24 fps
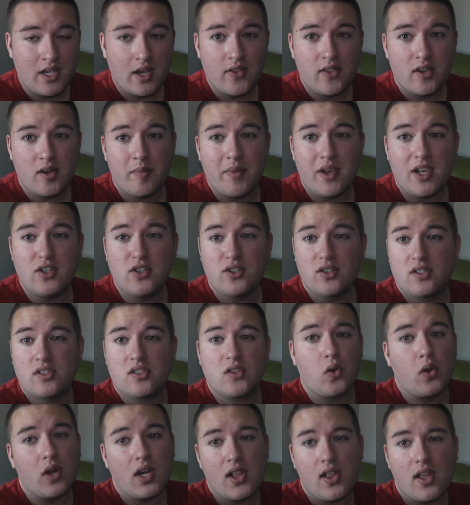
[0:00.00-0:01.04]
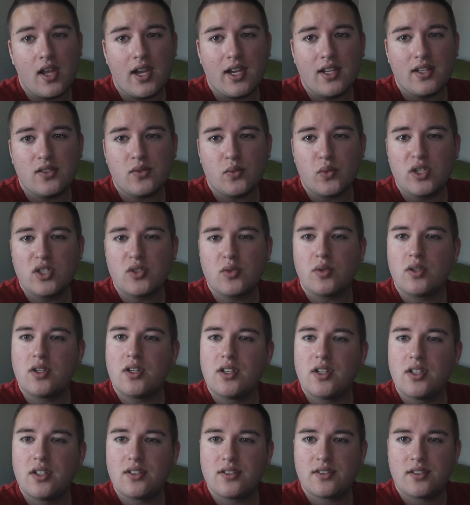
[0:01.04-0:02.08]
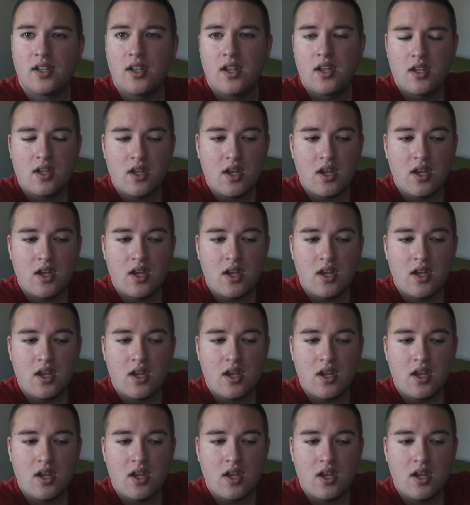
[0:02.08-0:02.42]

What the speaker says: other major storylines, which was